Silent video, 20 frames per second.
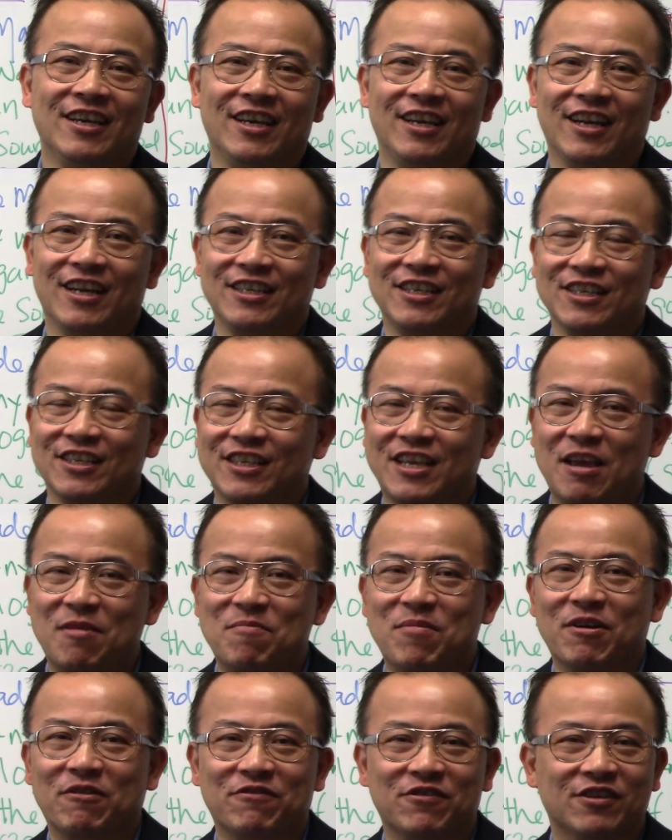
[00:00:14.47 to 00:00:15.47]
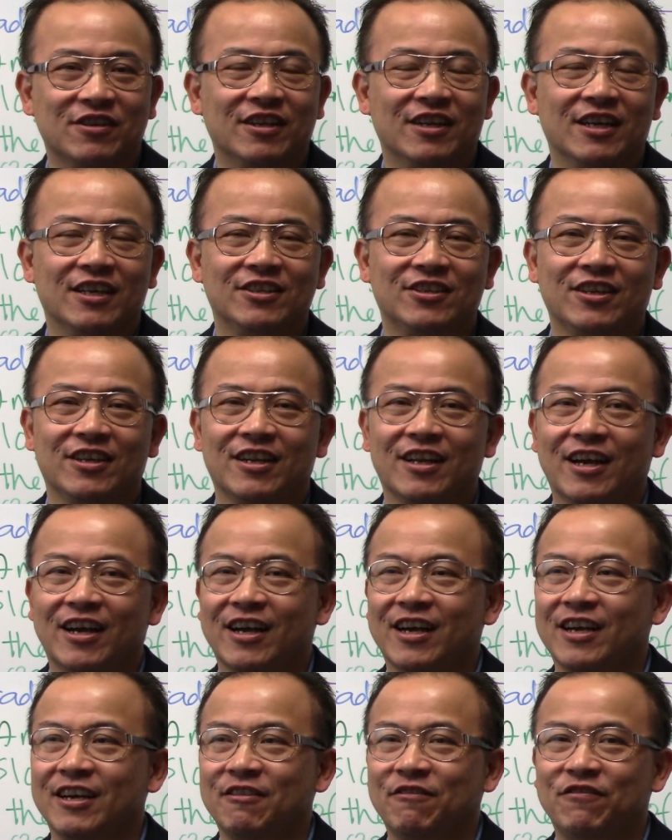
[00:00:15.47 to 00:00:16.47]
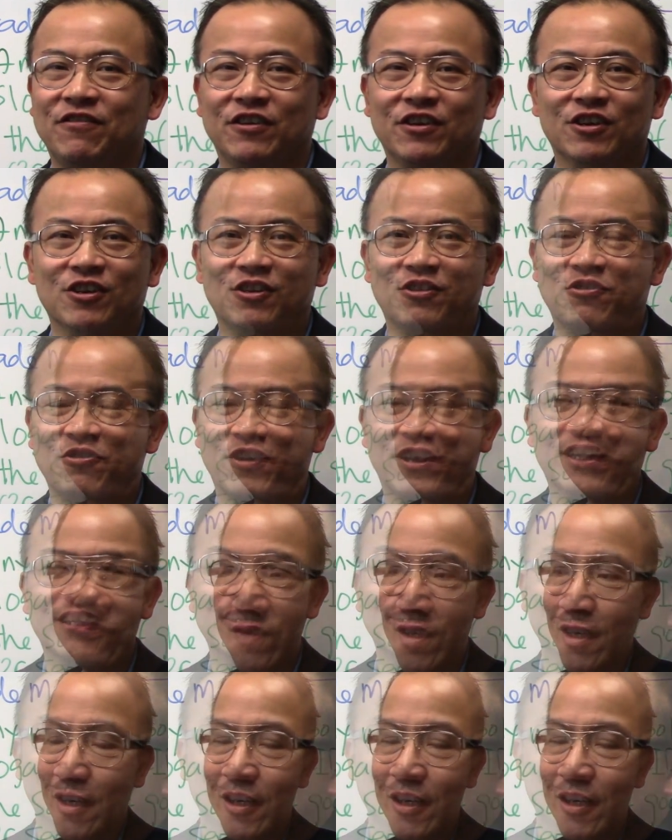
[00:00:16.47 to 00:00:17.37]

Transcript: And I just came back from lunch and I feel great.